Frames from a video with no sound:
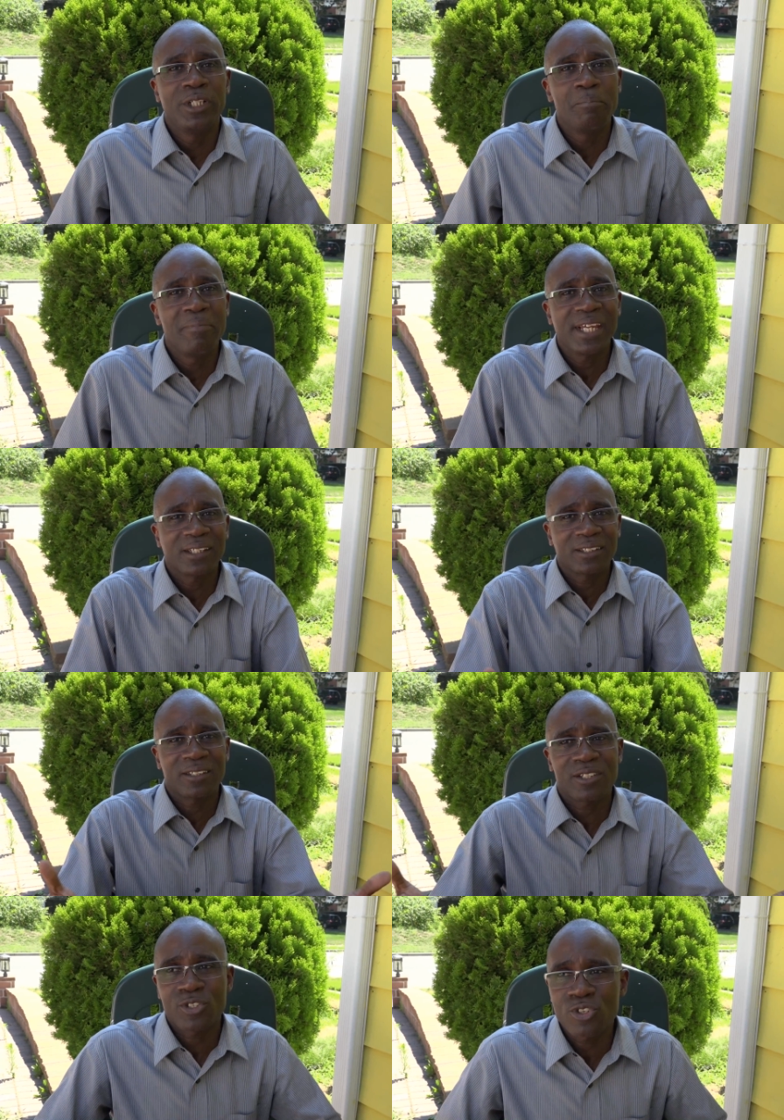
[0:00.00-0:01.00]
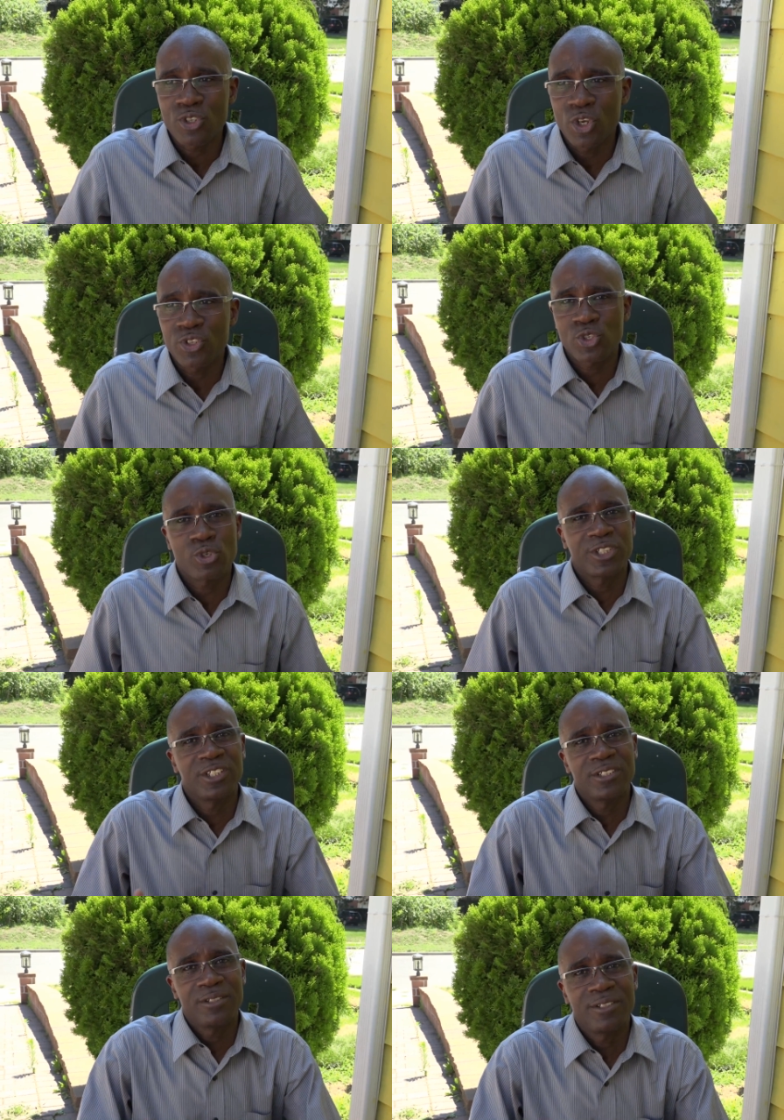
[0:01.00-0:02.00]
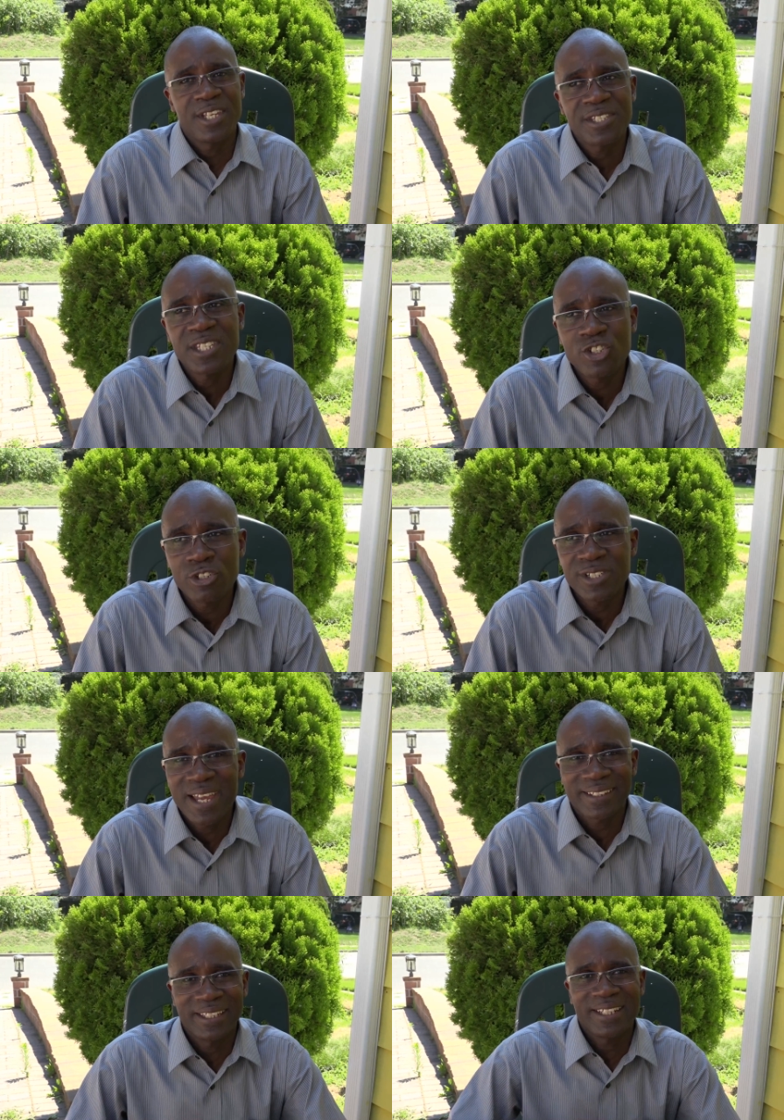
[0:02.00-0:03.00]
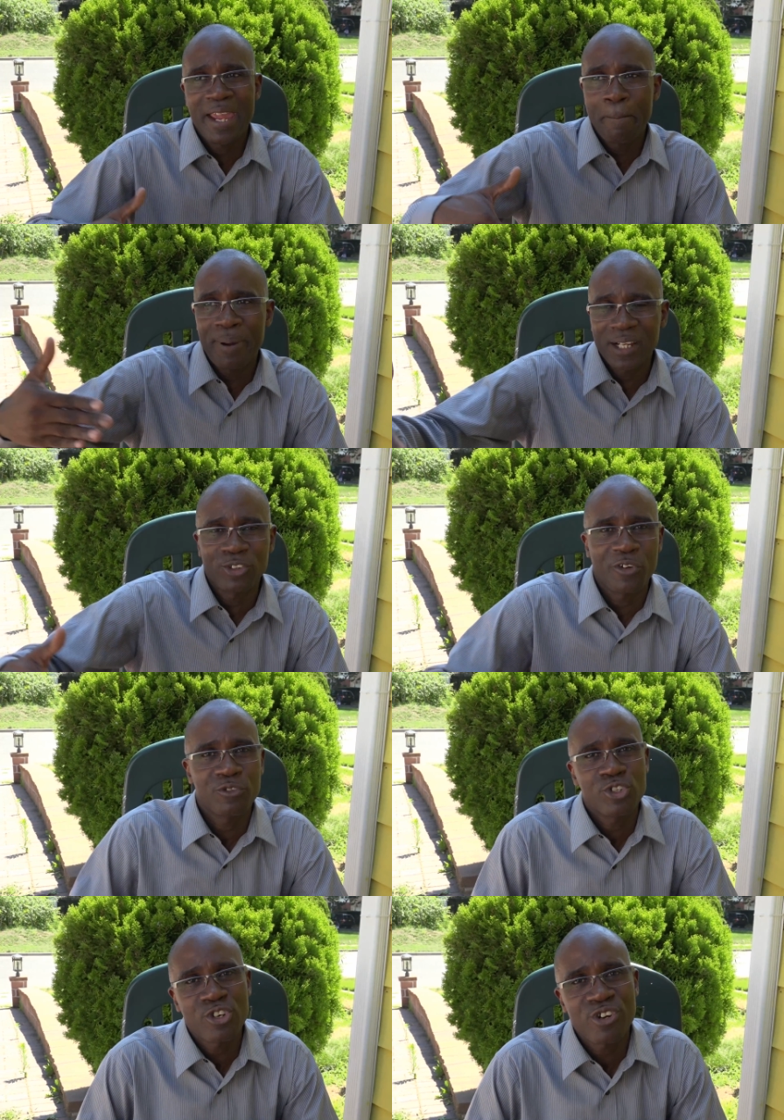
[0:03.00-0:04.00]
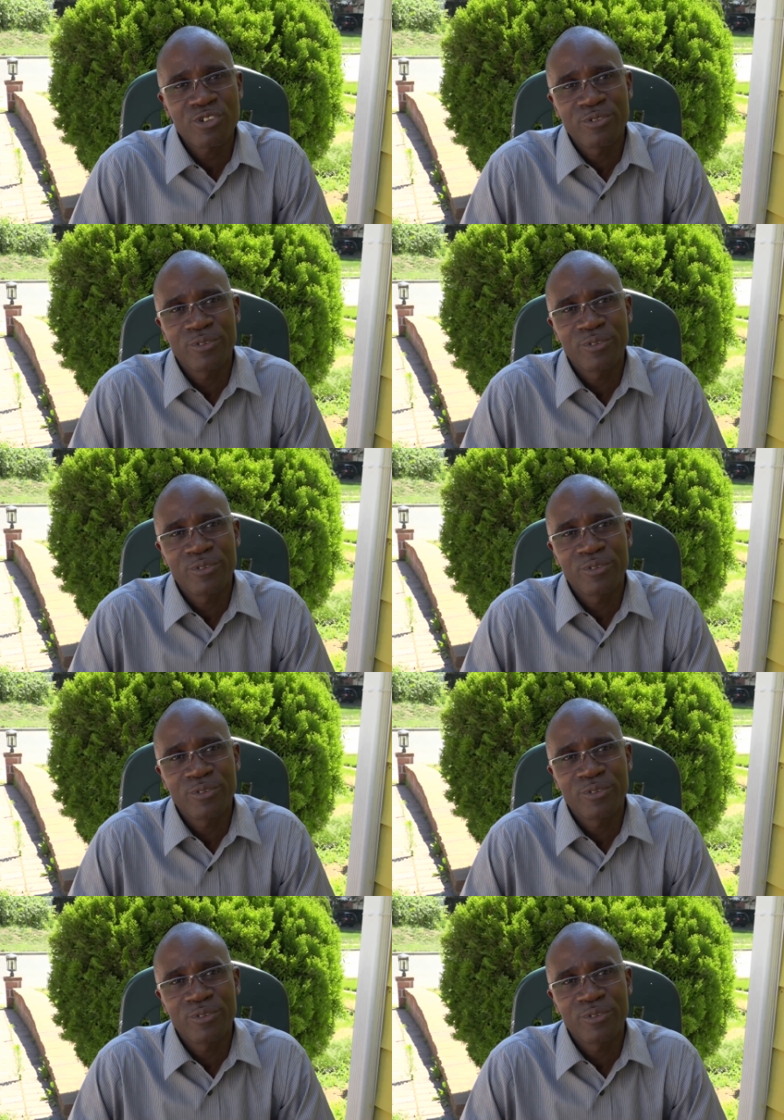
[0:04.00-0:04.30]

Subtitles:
make certain decision that can impact her future?